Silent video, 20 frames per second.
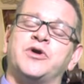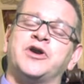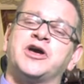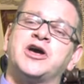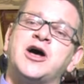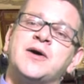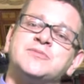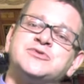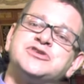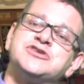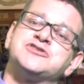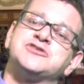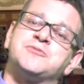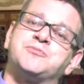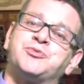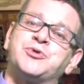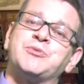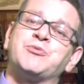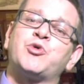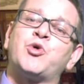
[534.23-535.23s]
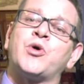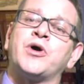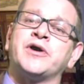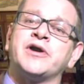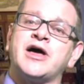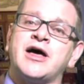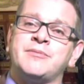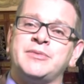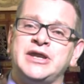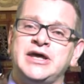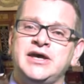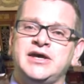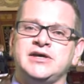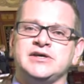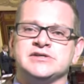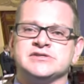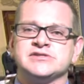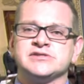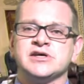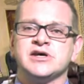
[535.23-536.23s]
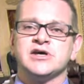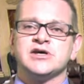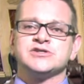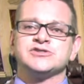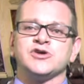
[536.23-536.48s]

when it comes to Supreme Court nominees.